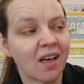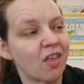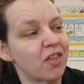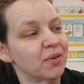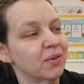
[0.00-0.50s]

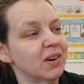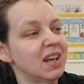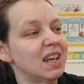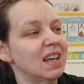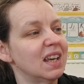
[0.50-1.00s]

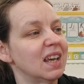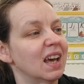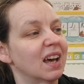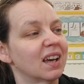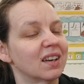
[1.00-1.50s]
3.
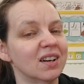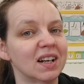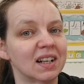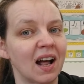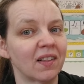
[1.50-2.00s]

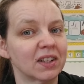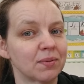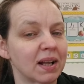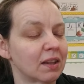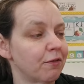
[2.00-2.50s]
Good. Now let's
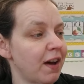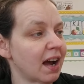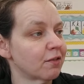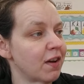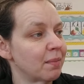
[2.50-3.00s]
write the
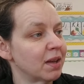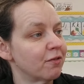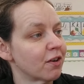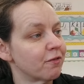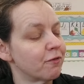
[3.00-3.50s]
fact family
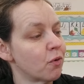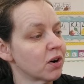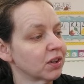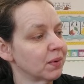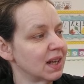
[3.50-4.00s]
for
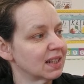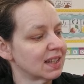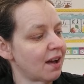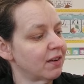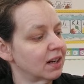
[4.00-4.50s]
4, 3, and
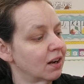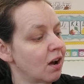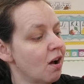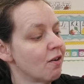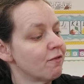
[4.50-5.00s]
7.
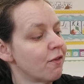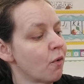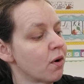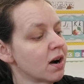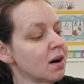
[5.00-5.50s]

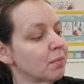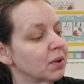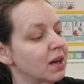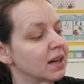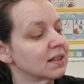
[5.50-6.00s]
4
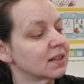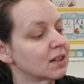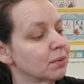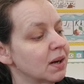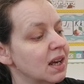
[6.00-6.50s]
plus
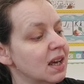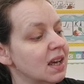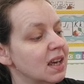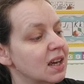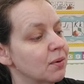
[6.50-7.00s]
3
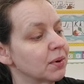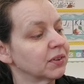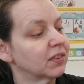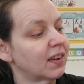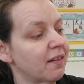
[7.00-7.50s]

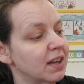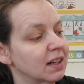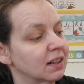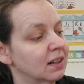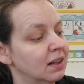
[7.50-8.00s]
equals
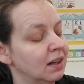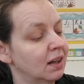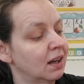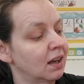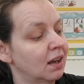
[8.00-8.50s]
7.
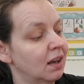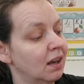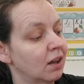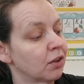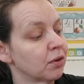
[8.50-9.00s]

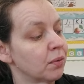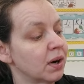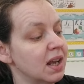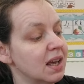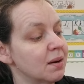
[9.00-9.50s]

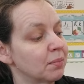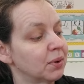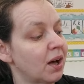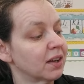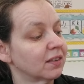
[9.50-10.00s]
3
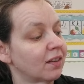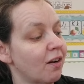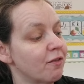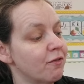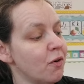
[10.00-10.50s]
plus
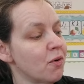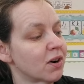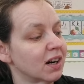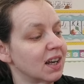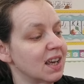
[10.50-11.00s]

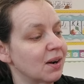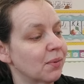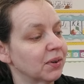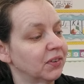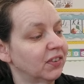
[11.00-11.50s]
4
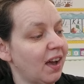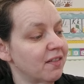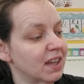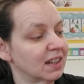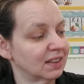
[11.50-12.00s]
equals
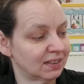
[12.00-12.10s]
7.